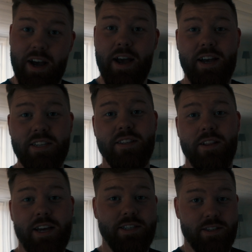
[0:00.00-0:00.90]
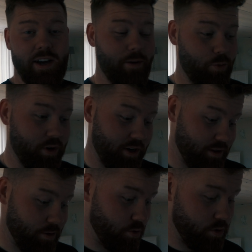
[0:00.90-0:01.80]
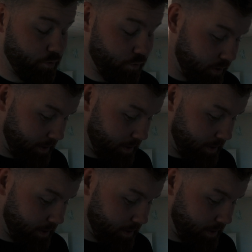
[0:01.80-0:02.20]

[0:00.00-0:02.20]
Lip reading: as the last time when I did the roof.